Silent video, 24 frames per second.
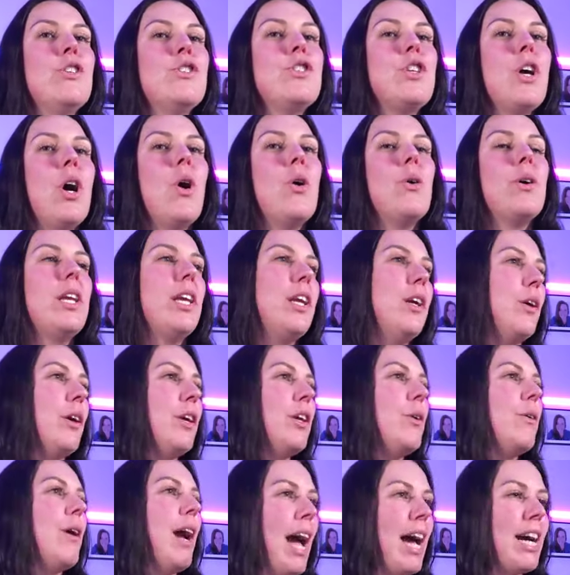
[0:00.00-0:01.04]
So here are
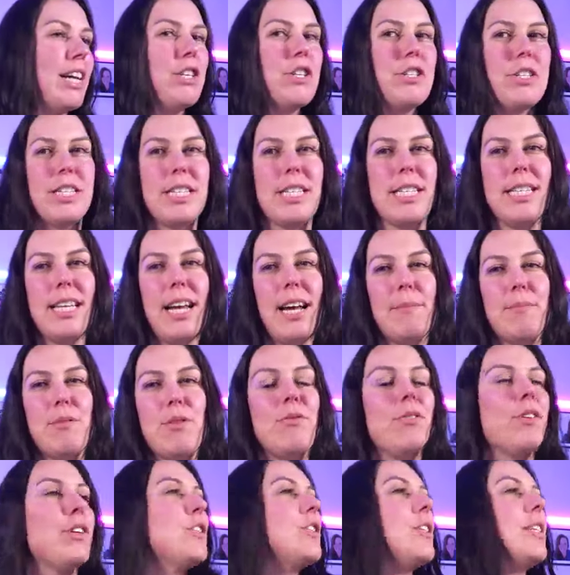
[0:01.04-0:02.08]
your action
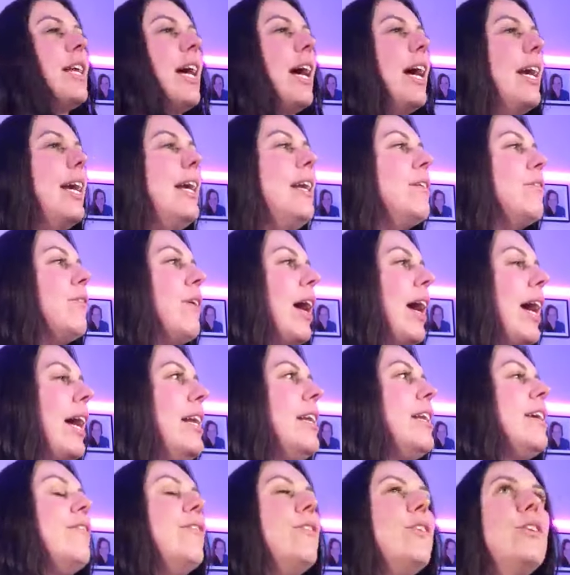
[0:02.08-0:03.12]
steps for tonight,
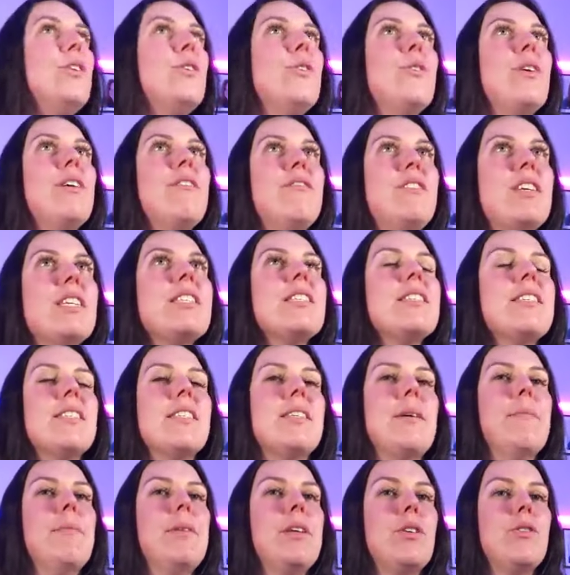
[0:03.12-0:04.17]
right? If you if this is
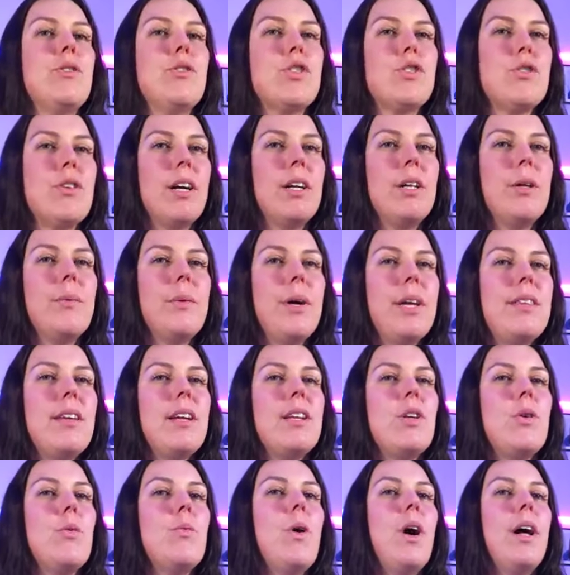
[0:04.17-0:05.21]
something you struggle with
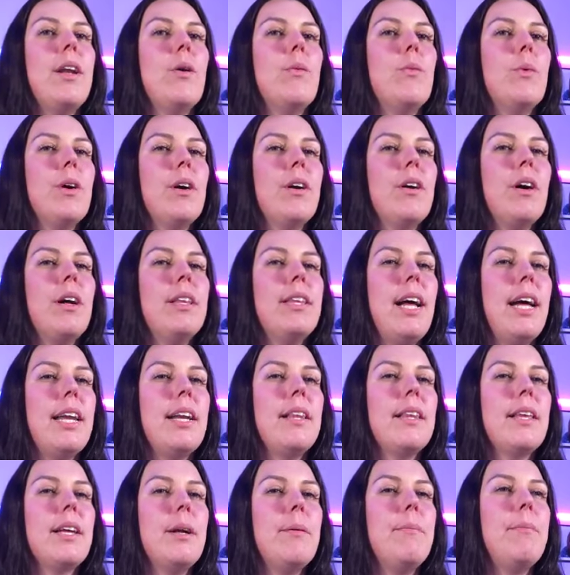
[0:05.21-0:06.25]
and you want to work on that
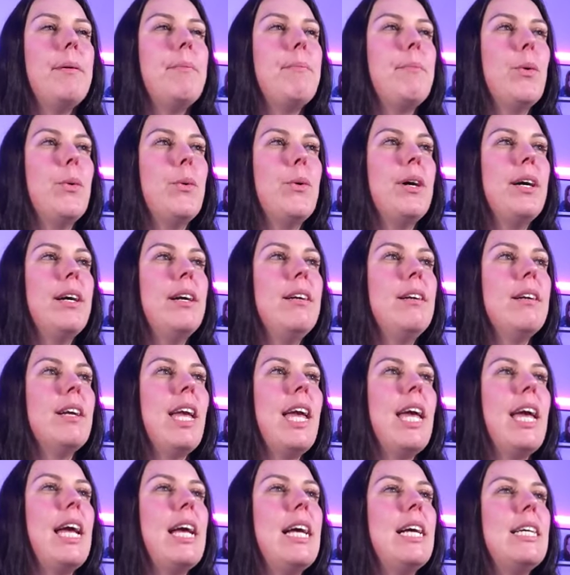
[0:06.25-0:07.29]
a little bit more
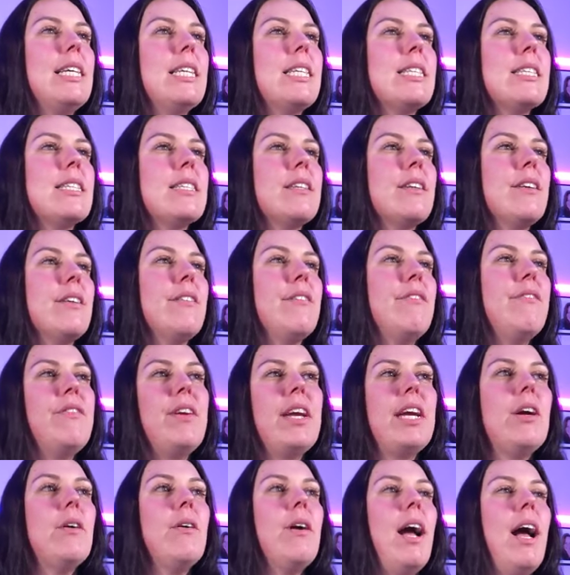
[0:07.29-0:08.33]
is
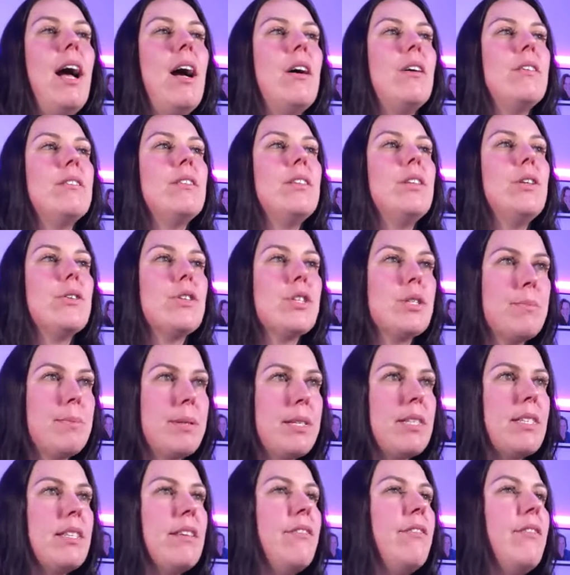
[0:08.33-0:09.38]
figure out your
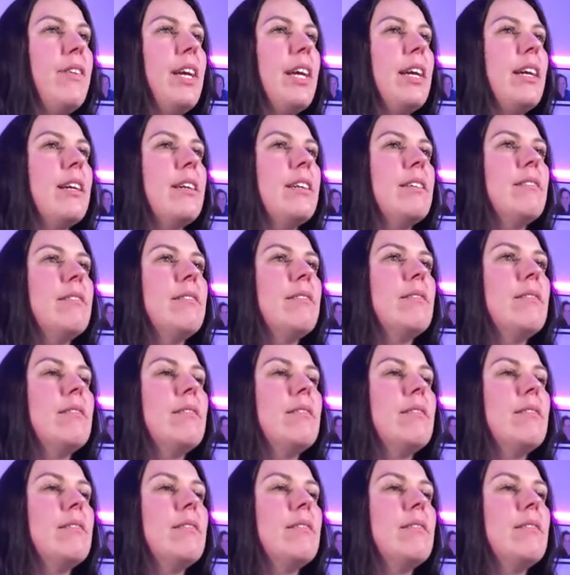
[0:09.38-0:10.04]
specific